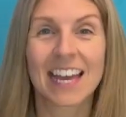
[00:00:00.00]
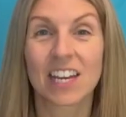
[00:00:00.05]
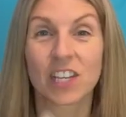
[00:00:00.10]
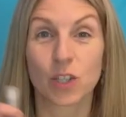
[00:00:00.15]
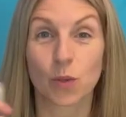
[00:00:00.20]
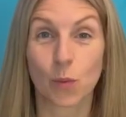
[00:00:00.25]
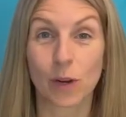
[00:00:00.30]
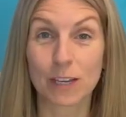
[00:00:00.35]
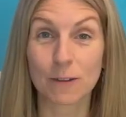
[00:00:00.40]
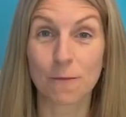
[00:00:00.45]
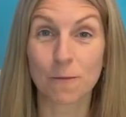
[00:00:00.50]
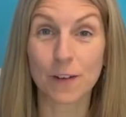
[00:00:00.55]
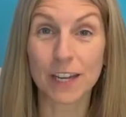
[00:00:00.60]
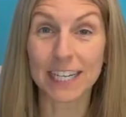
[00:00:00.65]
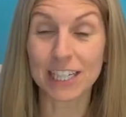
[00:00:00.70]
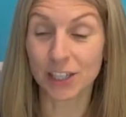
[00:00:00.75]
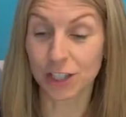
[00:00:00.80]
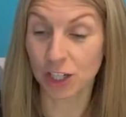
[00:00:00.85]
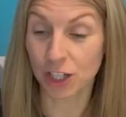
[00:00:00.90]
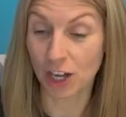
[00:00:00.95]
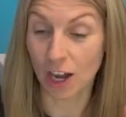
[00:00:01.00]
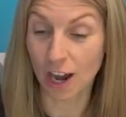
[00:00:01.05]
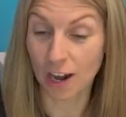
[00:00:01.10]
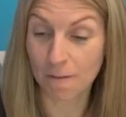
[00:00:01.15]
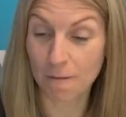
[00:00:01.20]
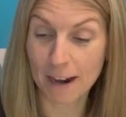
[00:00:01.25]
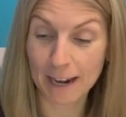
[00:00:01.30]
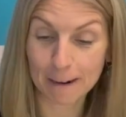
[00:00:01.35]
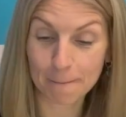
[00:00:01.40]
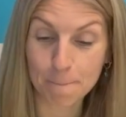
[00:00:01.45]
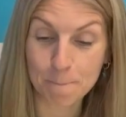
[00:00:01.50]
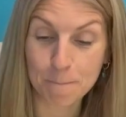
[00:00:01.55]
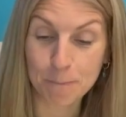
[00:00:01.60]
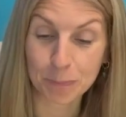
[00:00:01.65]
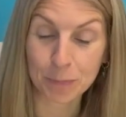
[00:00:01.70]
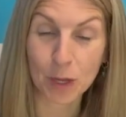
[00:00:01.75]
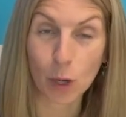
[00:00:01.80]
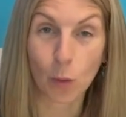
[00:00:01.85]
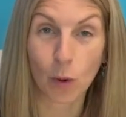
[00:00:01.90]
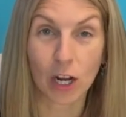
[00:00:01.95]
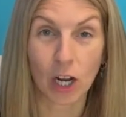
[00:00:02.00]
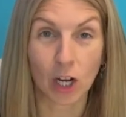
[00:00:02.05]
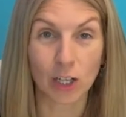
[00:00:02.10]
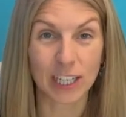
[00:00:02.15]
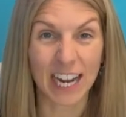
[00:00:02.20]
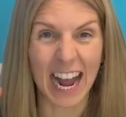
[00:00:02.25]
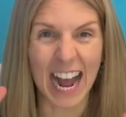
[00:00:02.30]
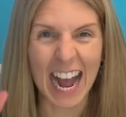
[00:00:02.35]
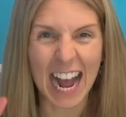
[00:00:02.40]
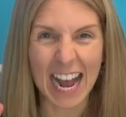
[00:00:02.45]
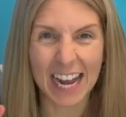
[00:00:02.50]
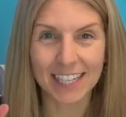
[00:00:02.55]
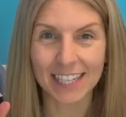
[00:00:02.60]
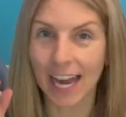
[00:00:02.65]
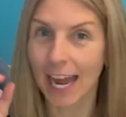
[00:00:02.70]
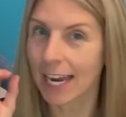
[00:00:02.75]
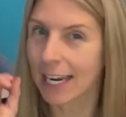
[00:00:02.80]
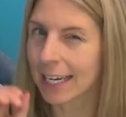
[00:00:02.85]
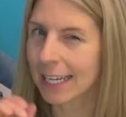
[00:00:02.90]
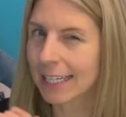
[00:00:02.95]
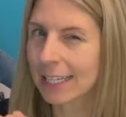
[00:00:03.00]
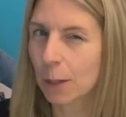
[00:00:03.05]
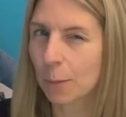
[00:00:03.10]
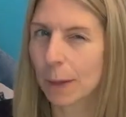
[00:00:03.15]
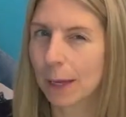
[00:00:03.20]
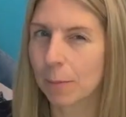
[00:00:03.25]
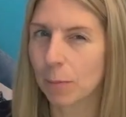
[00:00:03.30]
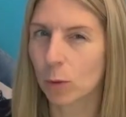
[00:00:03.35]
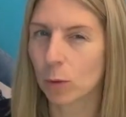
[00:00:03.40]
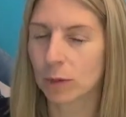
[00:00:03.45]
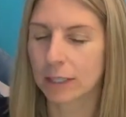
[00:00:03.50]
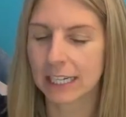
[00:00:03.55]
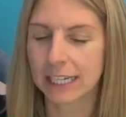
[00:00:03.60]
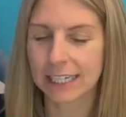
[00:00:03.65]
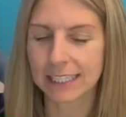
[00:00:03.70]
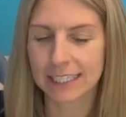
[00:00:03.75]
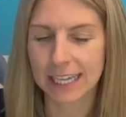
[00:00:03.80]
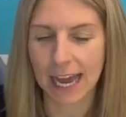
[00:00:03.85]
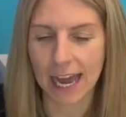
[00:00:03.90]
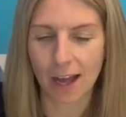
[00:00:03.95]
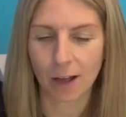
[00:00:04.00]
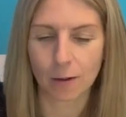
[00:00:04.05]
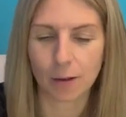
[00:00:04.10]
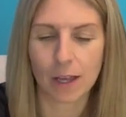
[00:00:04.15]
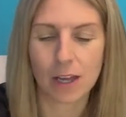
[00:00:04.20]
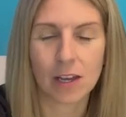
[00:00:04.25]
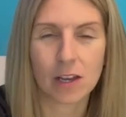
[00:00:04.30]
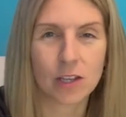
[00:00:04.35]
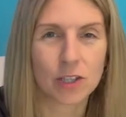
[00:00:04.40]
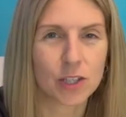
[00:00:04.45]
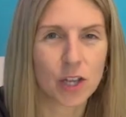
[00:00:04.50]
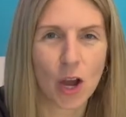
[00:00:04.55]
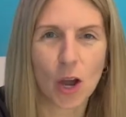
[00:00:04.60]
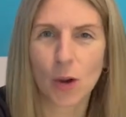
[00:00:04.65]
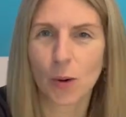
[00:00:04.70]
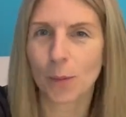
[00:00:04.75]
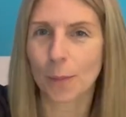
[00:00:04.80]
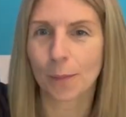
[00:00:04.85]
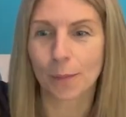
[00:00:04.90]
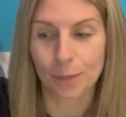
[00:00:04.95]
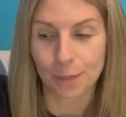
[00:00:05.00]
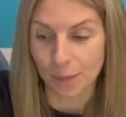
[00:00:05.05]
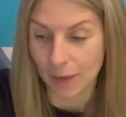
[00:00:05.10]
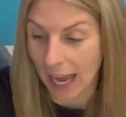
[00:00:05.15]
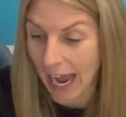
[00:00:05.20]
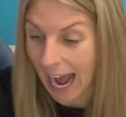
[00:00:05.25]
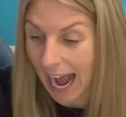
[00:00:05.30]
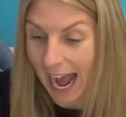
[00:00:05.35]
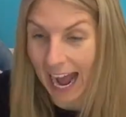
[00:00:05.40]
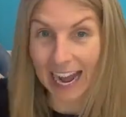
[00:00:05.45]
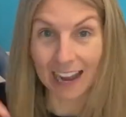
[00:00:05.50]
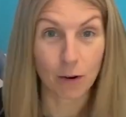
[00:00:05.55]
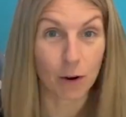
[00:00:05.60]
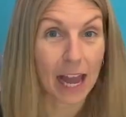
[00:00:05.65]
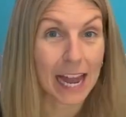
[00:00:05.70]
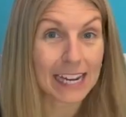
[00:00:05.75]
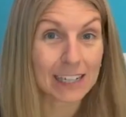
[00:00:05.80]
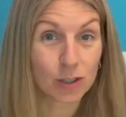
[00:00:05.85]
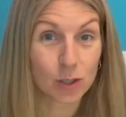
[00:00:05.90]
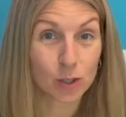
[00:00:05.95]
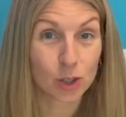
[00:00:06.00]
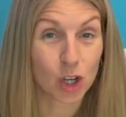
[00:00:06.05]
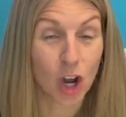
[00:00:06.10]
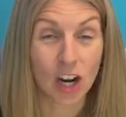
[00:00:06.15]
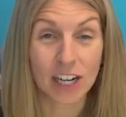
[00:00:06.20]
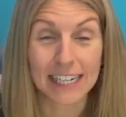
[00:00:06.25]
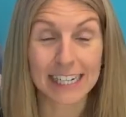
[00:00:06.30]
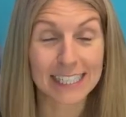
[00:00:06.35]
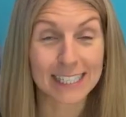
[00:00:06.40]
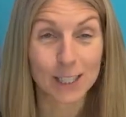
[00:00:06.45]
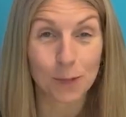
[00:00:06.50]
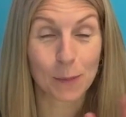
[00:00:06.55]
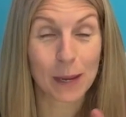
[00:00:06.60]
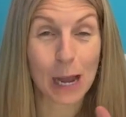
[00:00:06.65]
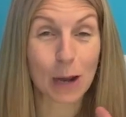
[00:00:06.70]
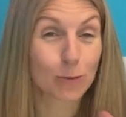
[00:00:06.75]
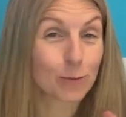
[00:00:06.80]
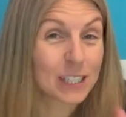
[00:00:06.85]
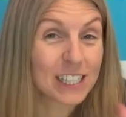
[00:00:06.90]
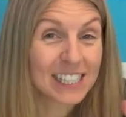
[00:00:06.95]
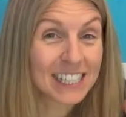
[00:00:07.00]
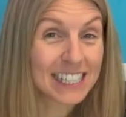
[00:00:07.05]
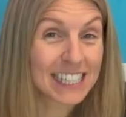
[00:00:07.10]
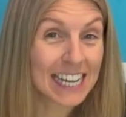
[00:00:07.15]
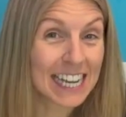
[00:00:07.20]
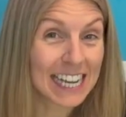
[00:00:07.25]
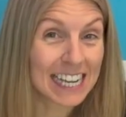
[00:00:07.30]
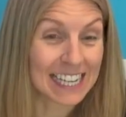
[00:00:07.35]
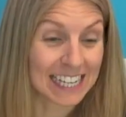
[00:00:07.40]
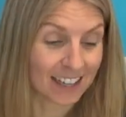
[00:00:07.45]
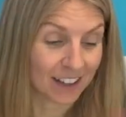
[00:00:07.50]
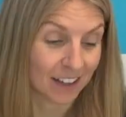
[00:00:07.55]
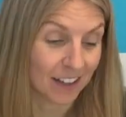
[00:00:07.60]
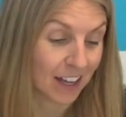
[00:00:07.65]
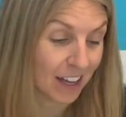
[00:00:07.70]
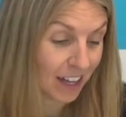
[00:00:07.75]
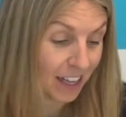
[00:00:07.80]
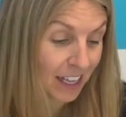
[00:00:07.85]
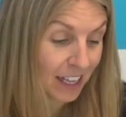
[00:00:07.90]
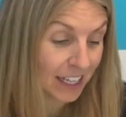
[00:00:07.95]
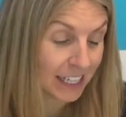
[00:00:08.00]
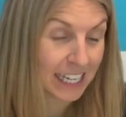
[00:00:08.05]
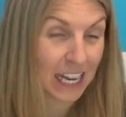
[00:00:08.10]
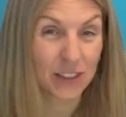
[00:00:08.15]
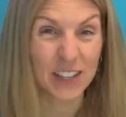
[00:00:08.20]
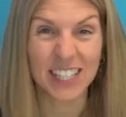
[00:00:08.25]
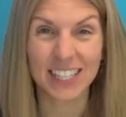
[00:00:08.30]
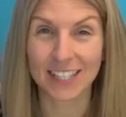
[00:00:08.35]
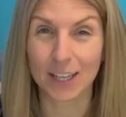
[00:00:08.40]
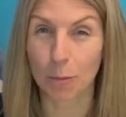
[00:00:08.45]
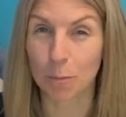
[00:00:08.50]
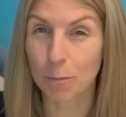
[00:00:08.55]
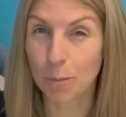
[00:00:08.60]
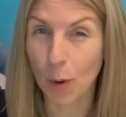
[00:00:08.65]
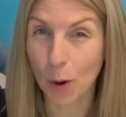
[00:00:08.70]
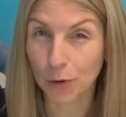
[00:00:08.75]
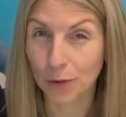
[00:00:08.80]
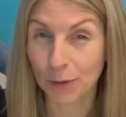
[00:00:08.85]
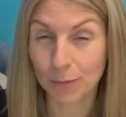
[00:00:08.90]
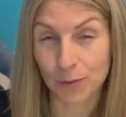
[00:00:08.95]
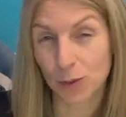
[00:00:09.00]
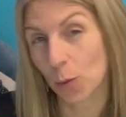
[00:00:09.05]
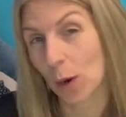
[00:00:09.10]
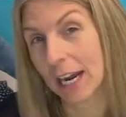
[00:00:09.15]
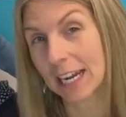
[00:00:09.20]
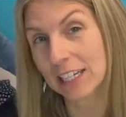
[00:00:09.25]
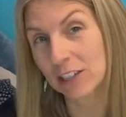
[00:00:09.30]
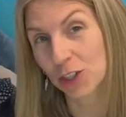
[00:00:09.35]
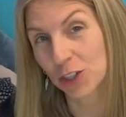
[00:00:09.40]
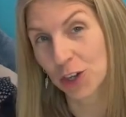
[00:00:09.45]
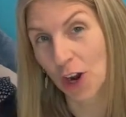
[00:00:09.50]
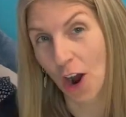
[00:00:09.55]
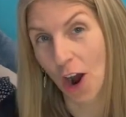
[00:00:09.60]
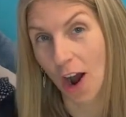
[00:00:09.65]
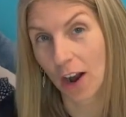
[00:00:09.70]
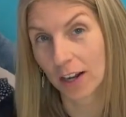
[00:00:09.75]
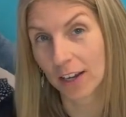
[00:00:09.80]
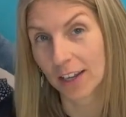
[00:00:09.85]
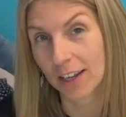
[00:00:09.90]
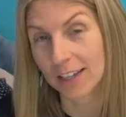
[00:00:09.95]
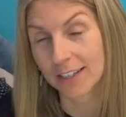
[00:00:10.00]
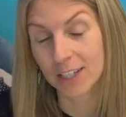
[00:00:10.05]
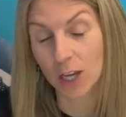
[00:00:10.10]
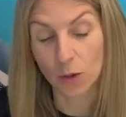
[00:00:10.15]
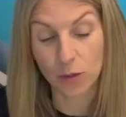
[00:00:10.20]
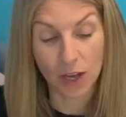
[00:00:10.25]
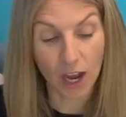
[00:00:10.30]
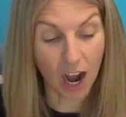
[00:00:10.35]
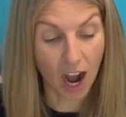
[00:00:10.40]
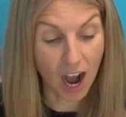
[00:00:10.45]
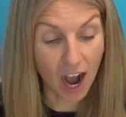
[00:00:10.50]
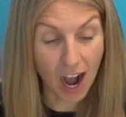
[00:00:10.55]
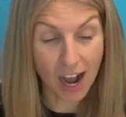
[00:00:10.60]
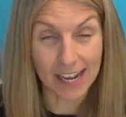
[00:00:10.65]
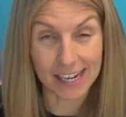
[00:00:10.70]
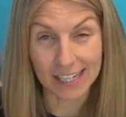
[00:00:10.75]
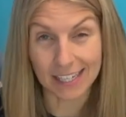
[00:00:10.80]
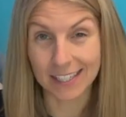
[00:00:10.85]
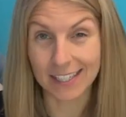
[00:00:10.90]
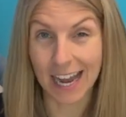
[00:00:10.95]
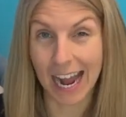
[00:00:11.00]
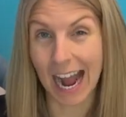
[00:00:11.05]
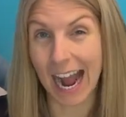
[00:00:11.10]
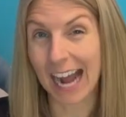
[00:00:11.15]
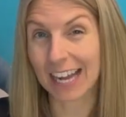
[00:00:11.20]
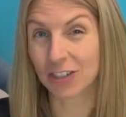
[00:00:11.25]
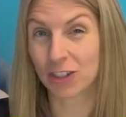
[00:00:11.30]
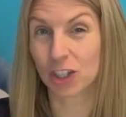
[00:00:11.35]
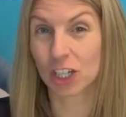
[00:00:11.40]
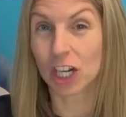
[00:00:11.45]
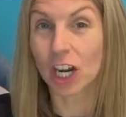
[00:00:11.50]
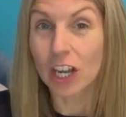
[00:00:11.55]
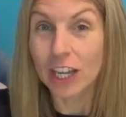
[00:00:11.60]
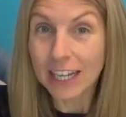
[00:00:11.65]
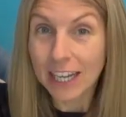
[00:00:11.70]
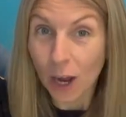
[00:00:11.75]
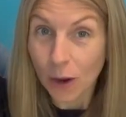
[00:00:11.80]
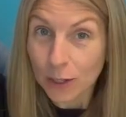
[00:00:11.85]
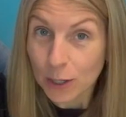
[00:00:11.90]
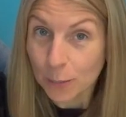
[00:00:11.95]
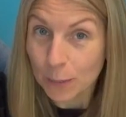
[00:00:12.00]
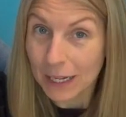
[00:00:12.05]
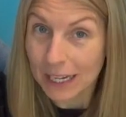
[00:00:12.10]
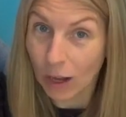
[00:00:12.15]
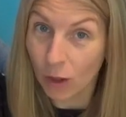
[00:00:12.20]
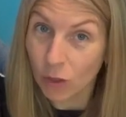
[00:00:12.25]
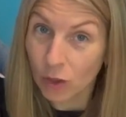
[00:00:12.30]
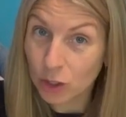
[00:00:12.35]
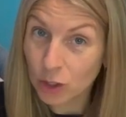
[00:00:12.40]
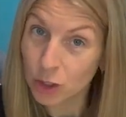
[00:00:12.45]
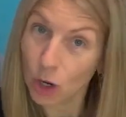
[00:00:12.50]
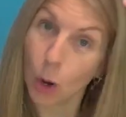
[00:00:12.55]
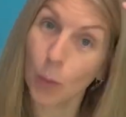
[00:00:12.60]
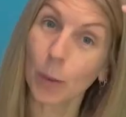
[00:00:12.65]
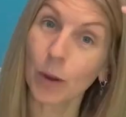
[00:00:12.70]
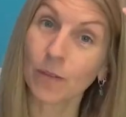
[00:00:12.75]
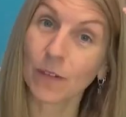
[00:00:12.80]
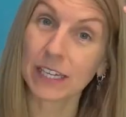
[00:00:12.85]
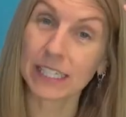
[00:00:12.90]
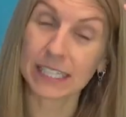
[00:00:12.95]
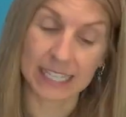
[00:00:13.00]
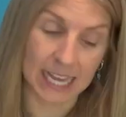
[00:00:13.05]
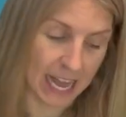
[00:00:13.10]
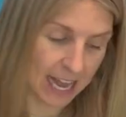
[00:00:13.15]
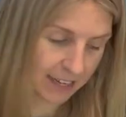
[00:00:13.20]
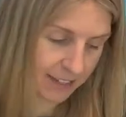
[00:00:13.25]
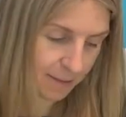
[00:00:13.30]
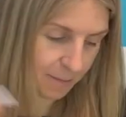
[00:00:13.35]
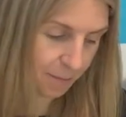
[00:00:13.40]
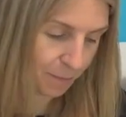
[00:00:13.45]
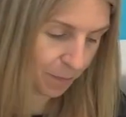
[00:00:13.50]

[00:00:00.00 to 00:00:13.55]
So when you've finished your colouring, we're going to add a little bit more detail. So our angel shark needs to be able to see. Now this is a bottom dwelling shark. So the eyes are actually going to be on the top of its head